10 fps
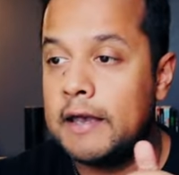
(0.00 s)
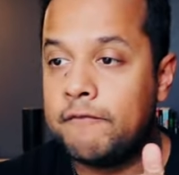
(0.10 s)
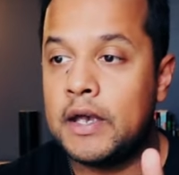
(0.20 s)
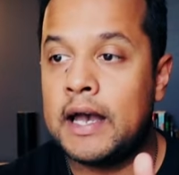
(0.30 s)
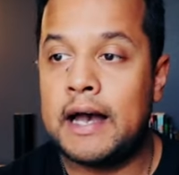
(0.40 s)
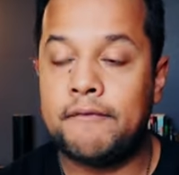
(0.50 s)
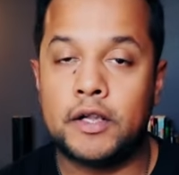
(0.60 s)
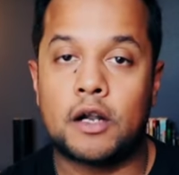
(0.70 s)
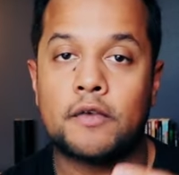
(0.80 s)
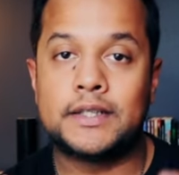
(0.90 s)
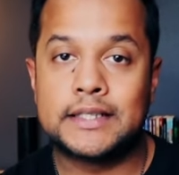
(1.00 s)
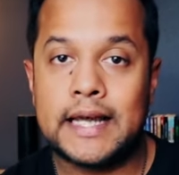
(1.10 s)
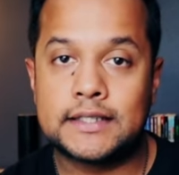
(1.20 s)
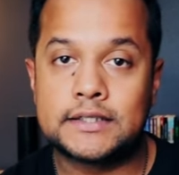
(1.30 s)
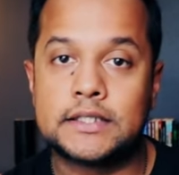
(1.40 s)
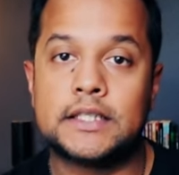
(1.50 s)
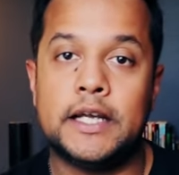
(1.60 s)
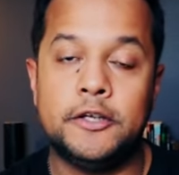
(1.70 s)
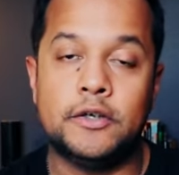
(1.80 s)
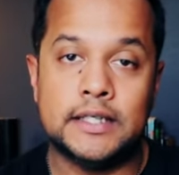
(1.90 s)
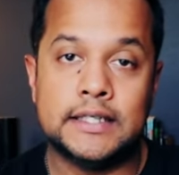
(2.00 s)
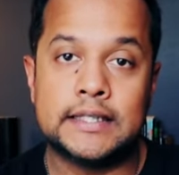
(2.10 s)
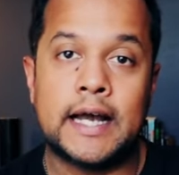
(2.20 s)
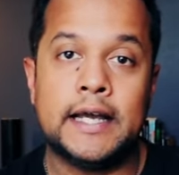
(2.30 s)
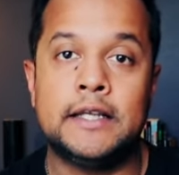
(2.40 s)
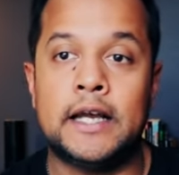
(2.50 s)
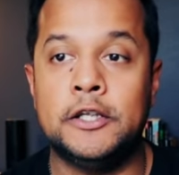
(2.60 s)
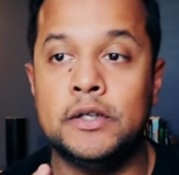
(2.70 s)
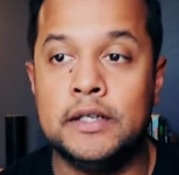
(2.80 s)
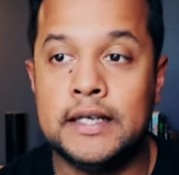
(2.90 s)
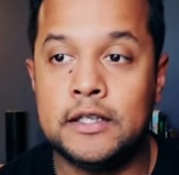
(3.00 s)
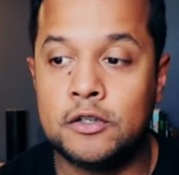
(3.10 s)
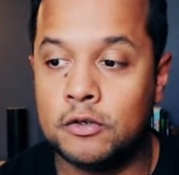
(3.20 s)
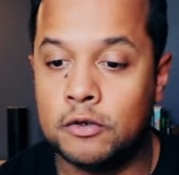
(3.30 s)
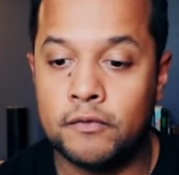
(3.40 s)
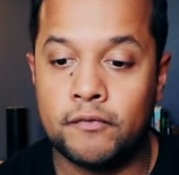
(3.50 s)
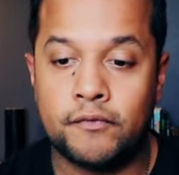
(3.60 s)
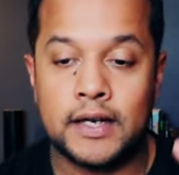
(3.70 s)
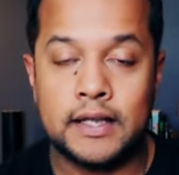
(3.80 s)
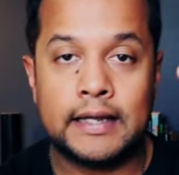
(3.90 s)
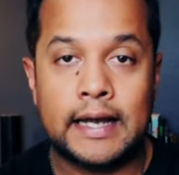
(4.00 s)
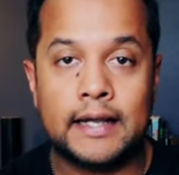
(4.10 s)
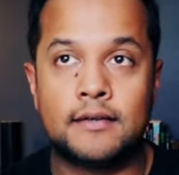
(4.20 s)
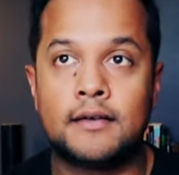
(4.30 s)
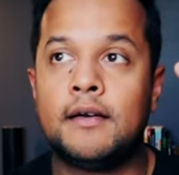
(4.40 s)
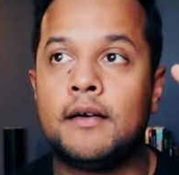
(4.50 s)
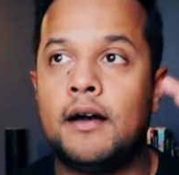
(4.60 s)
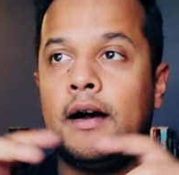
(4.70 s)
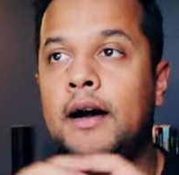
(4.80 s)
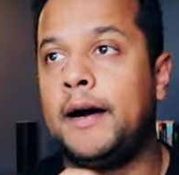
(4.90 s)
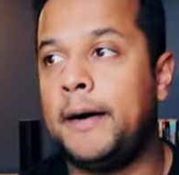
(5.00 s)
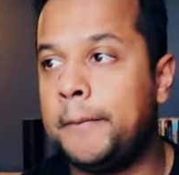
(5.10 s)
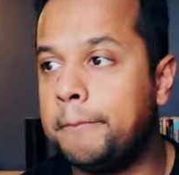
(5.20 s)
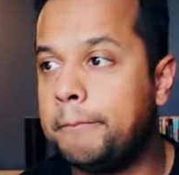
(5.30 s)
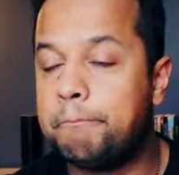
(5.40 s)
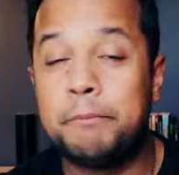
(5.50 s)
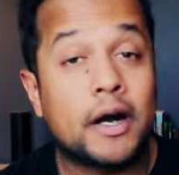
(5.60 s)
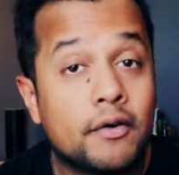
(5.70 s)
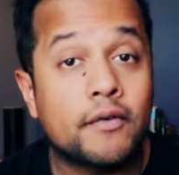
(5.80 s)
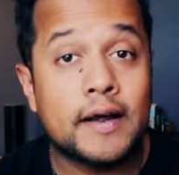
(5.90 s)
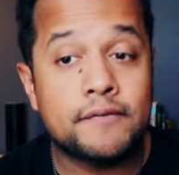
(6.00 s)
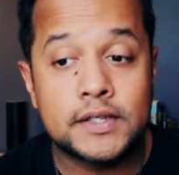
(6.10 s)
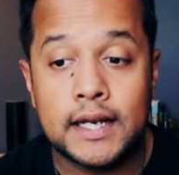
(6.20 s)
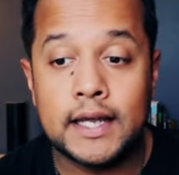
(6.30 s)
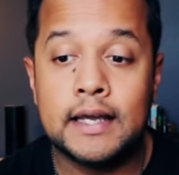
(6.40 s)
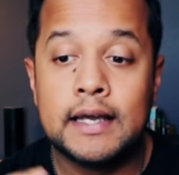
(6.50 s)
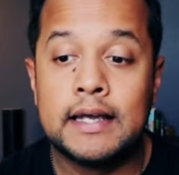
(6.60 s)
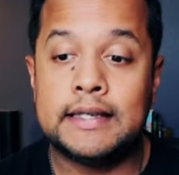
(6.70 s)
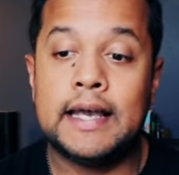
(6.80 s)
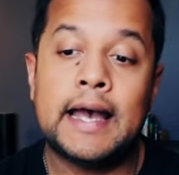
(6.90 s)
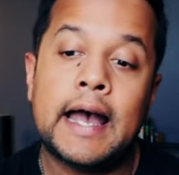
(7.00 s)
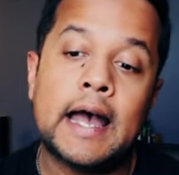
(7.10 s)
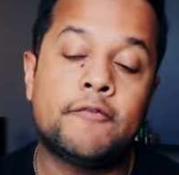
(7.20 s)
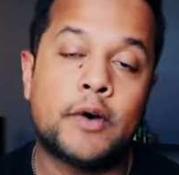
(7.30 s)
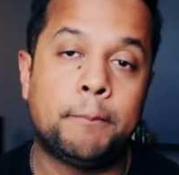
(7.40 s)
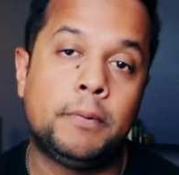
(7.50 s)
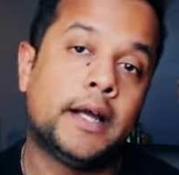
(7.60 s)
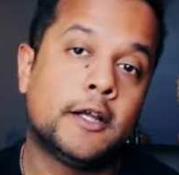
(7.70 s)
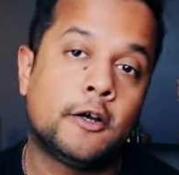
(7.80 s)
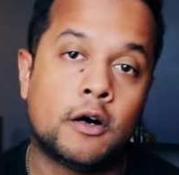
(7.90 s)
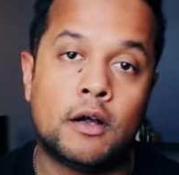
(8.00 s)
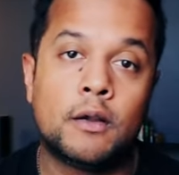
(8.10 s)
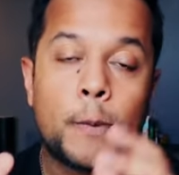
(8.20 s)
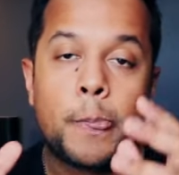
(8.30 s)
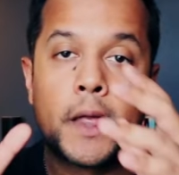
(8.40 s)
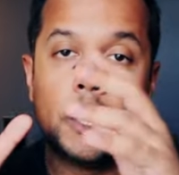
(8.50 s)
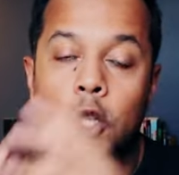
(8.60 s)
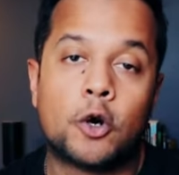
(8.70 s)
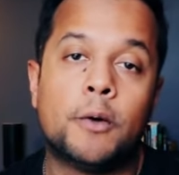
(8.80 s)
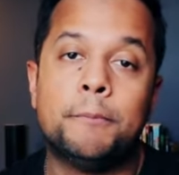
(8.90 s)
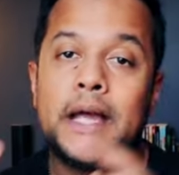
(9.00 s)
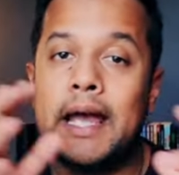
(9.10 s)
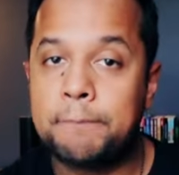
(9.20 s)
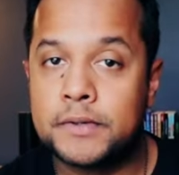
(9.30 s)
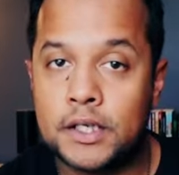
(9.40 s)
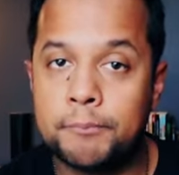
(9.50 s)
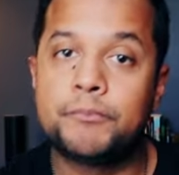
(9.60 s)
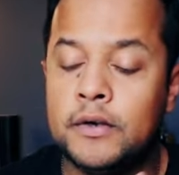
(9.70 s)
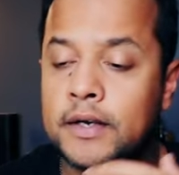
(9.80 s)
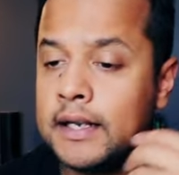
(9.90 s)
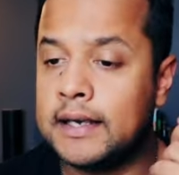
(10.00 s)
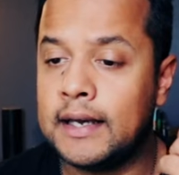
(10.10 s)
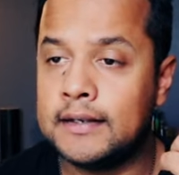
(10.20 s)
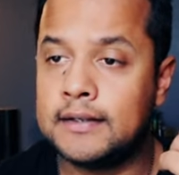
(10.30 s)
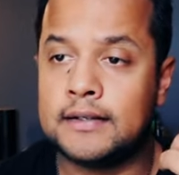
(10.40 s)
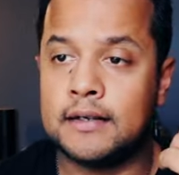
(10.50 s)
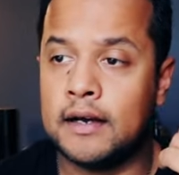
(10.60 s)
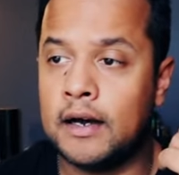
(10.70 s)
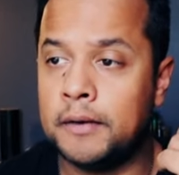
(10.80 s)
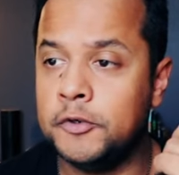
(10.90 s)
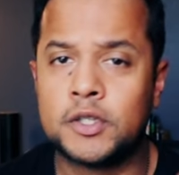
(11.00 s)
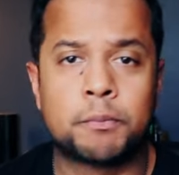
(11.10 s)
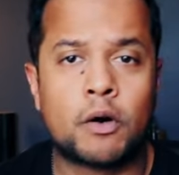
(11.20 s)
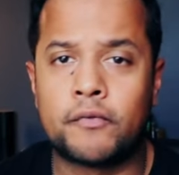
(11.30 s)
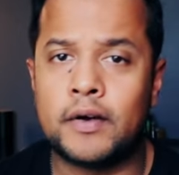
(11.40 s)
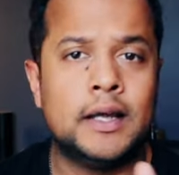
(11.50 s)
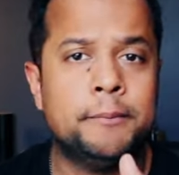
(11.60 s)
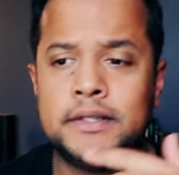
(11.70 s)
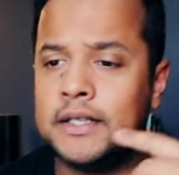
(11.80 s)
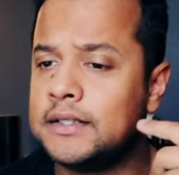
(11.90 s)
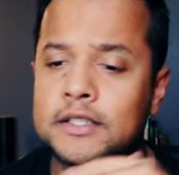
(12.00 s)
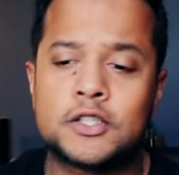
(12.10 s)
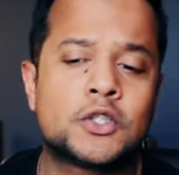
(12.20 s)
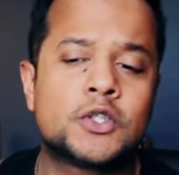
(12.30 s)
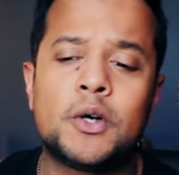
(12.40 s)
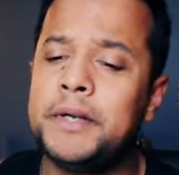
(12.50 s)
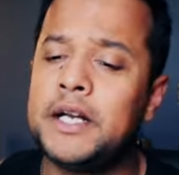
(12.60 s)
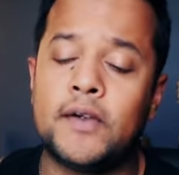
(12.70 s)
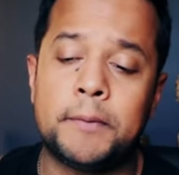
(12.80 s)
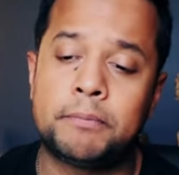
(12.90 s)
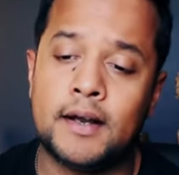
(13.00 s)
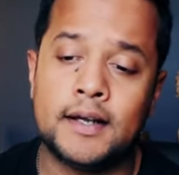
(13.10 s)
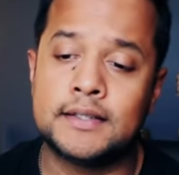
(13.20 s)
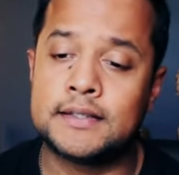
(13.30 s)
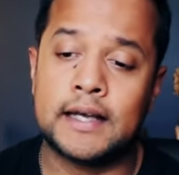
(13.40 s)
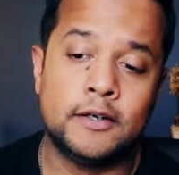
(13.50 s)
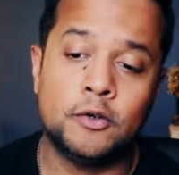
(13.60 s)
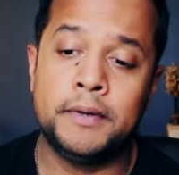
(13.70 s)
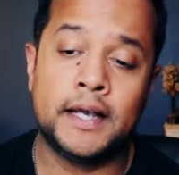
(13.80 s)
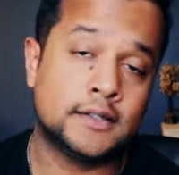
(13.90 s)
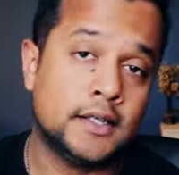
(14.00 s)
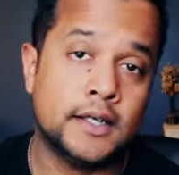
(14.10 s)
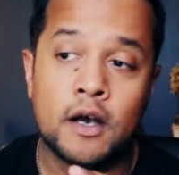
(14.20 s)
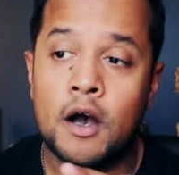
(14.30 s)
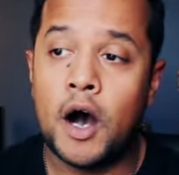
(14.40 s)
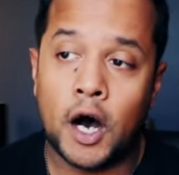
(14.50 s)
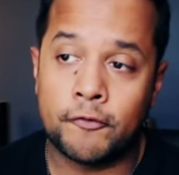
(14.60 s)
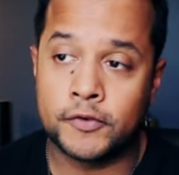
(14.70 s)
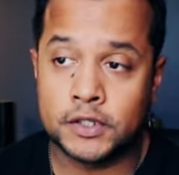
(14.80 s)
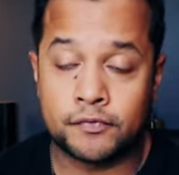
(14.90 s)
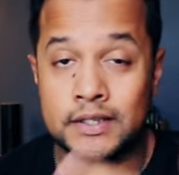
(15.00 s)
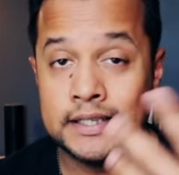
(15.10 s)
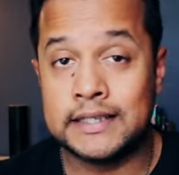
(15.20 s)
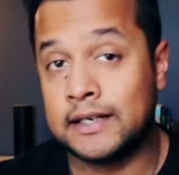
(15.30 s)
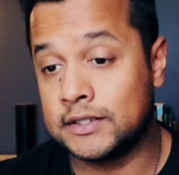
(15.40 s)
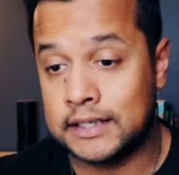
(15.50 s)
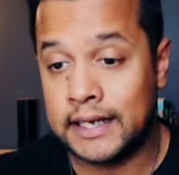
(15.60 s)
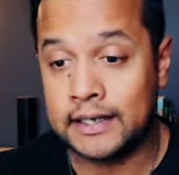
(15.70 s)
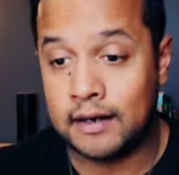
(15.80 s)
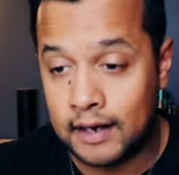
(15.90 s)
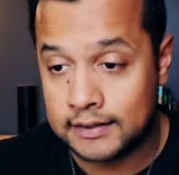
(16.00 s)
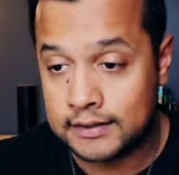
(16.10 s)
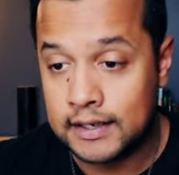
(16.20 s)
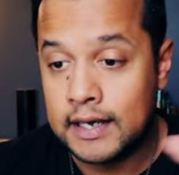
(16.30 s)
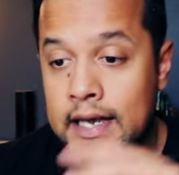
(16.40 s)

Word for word: if you have a lot of text in your design and you need to fit in that um, paragraph setting, they have a plugin called Lorem Ipsum. You can get uh, user profile images. There's so many great plugins that Adobe X D offers for designers like us.